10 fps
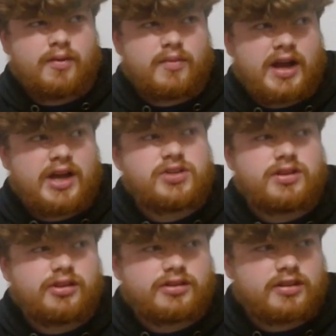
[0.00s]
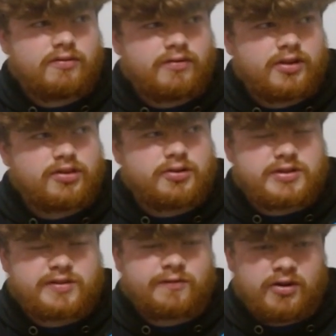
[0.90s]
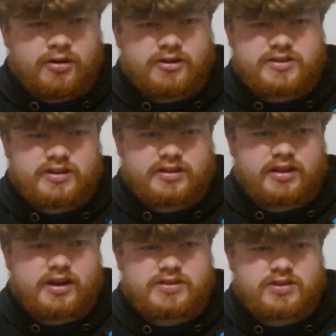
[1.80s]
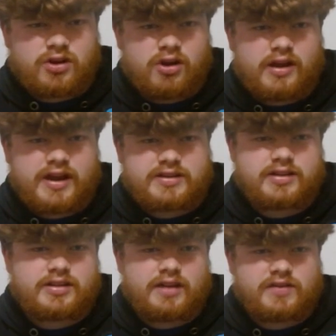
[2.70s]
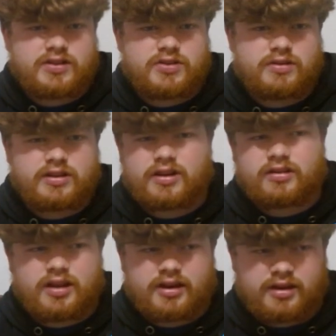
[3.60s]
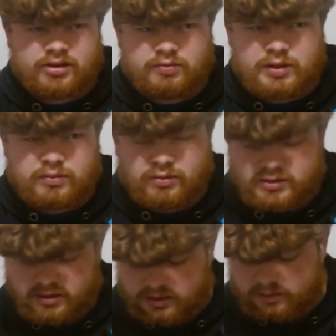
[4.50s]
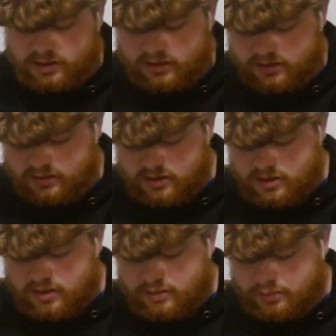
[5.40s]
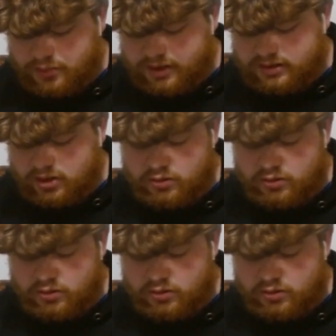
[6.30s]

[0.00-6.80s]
actually looked at the free throws first, and then I saw as I dived into it that a lot of other people were talking about it. But there